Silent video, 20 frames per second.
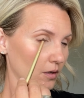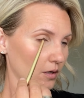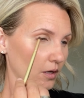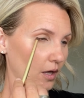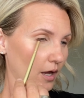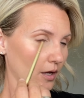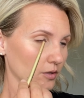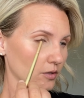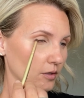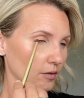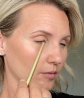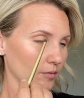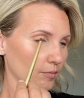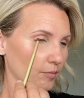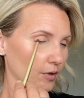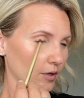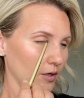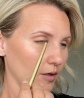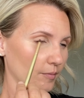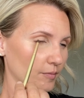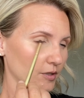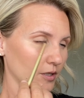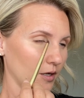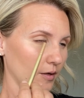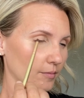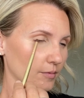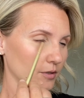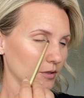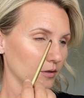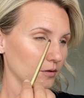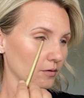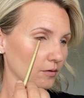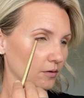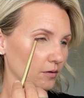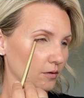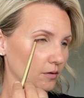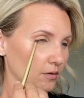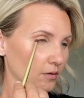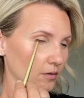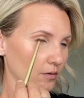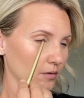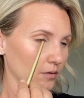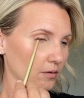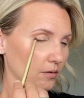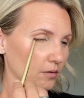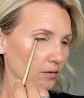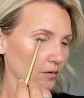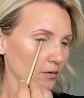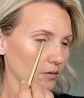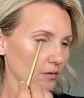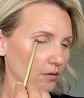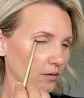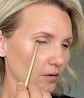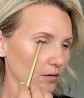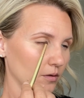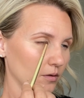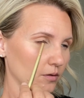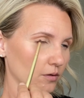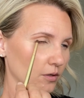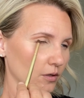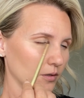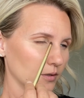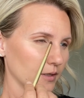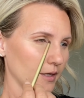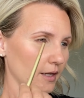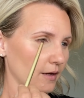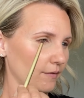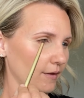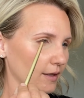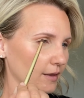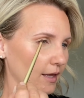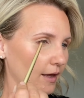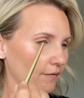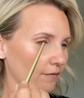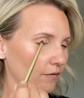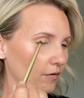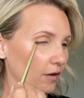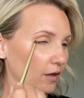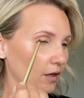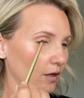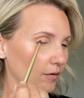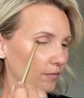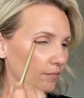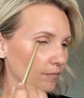Actually, I'm gonna put it up top too. Just kind of like that V.